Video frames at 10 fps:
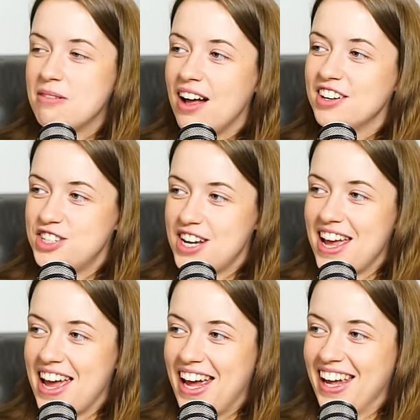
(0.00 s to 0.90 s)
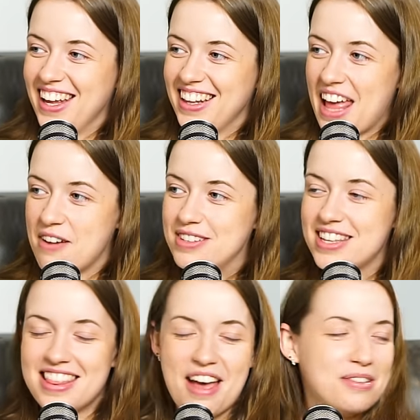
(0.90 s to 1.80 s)
last year. There
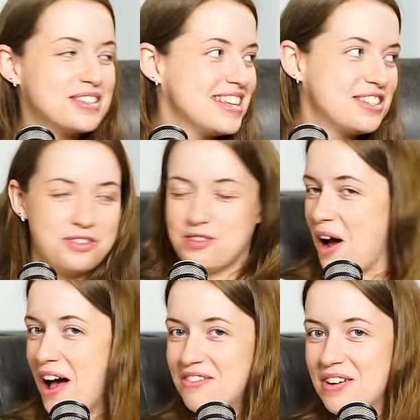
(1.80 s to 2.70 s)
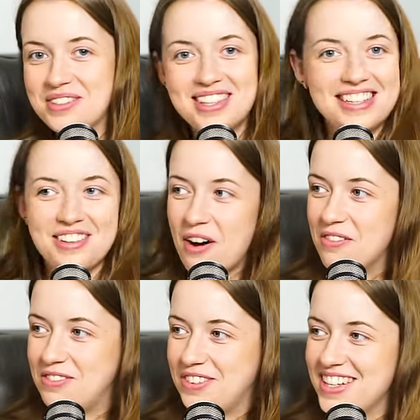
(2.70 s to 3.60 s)
wasn't this drive. There wasn't this
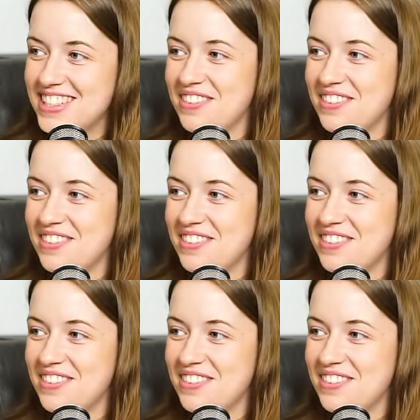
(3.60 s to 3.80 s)
confidence. There